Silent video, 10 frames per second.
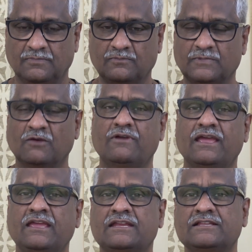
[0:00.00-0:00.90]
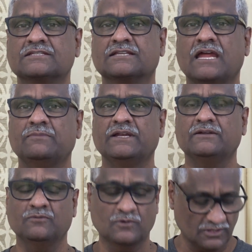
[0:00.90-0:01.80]
the way he described
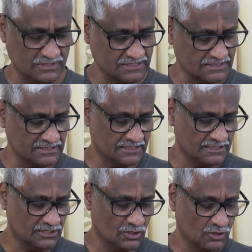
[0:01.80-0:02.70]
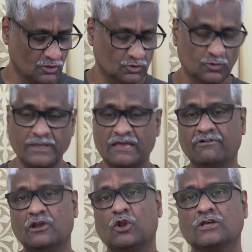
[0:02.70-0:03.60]
it was, to be
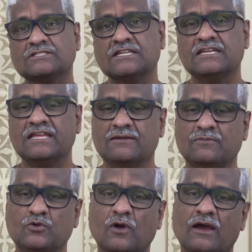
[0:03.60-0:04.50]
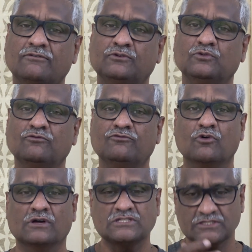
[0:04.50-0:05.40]
ever lost in him, you have to
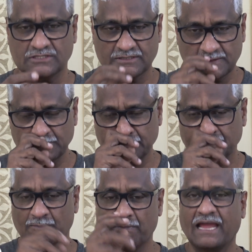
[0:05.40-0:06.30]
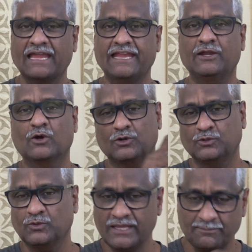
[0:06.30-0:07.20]
focus the mind
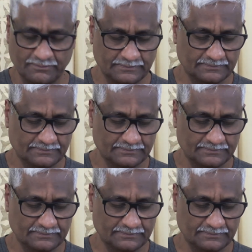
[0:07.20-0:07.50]
onto him